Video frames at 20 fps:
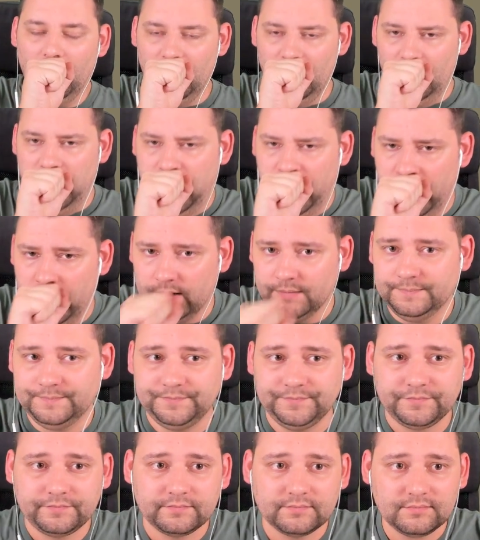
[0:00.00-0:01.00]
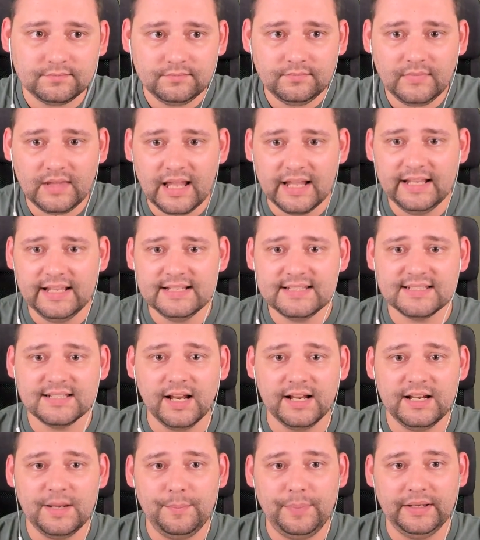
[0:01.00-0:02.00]
it is
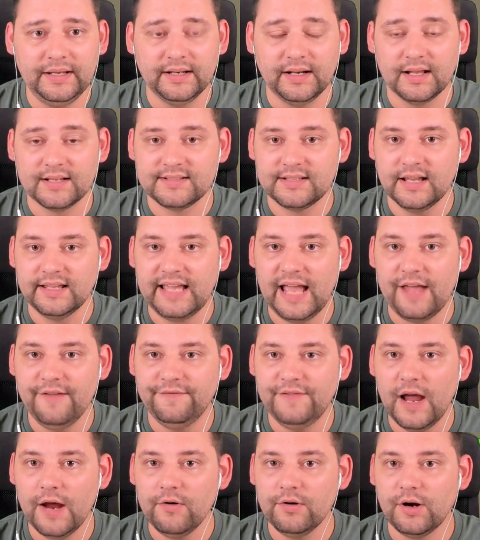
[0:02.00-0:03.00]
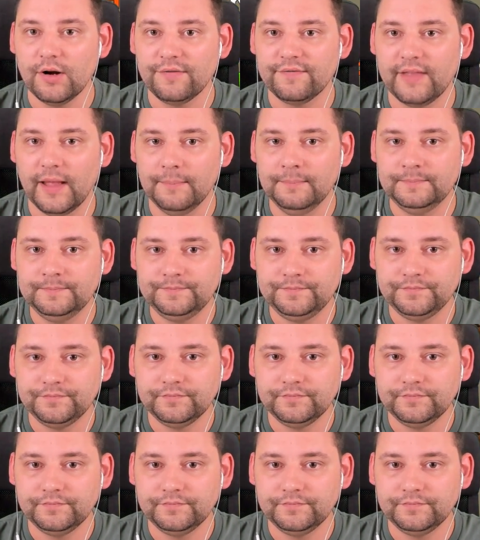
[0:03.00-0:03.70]
slightly beating us. Okay, fair enough then.